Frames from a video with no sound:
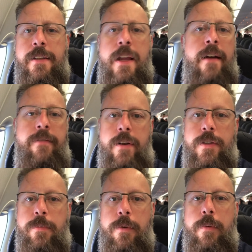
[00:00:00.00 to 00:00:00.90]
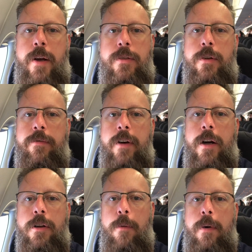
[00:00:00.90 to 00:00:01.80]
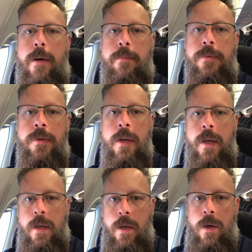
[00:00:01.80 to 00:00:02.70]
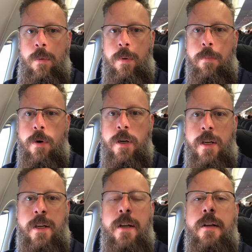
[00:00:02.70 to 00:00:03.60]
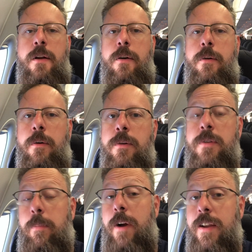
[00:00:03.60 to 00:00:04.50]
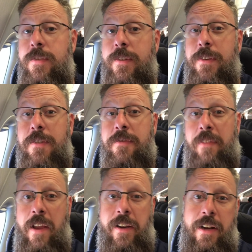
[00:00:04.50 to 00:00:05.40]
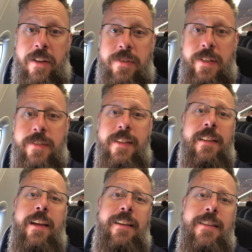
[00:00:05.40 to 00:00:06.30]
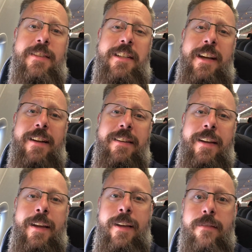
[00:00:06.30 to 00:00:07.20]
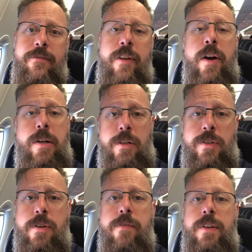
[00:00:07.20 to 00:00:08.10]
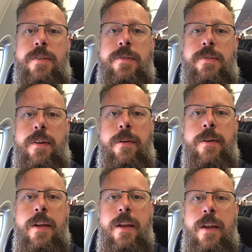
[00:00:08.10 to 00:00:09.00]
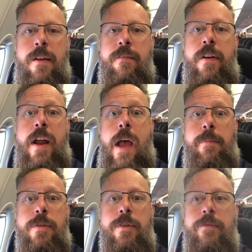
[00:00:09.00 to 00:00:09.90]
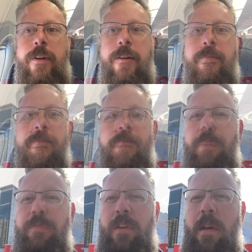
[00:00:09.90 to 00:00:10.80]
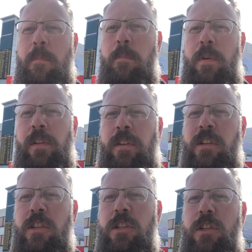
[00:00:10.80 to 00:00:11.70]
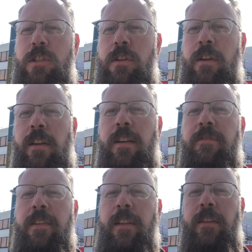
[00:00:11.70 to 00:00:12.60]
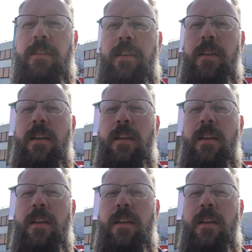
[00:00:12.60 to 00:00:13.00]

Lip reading: yeah, very smooth ride so far. No problems with boarding, no surprises. Flying an LCC like EasyJet, very good service. So very happy so far. Hello from Berlin Schönefeld.